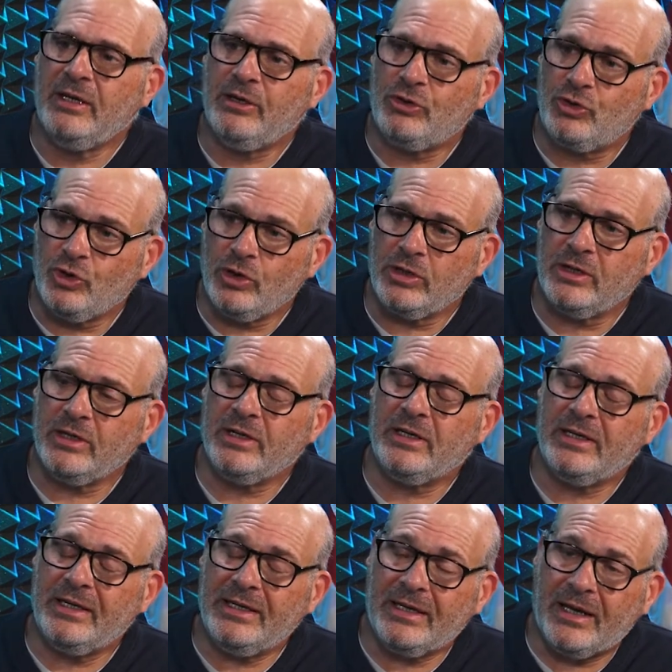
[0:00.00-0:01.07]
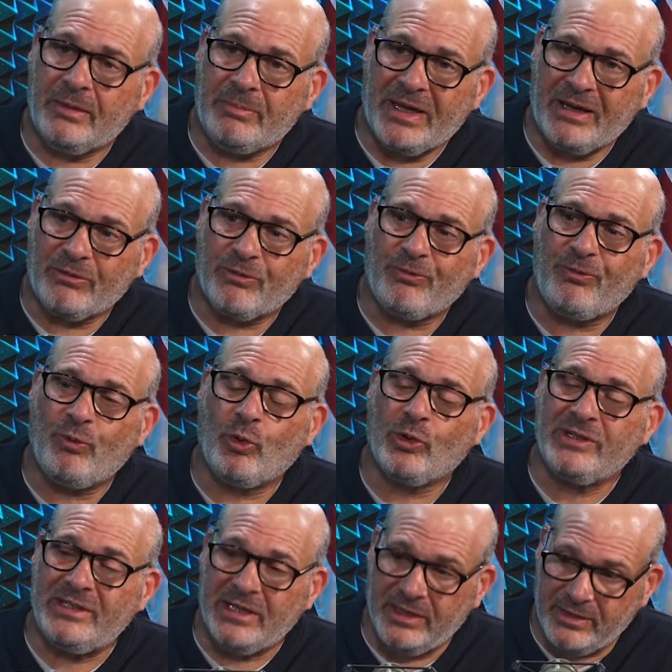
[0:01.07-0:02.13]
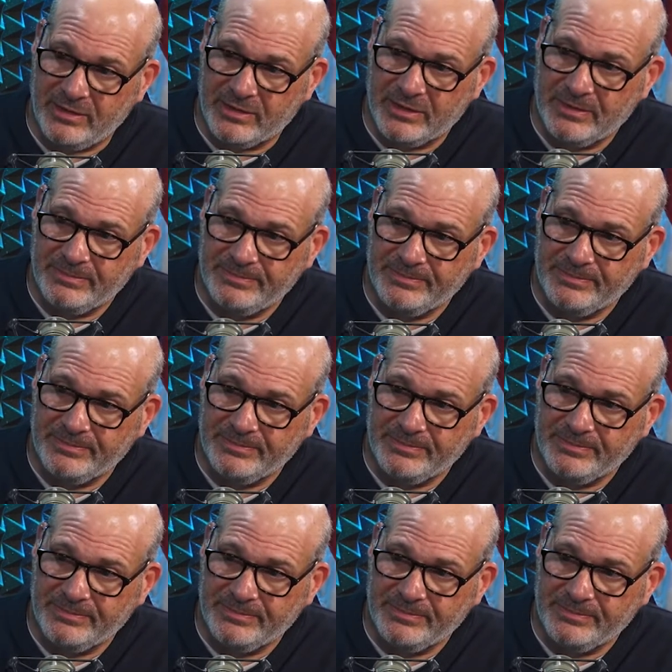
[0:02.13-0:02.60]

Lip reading: took about 4 days.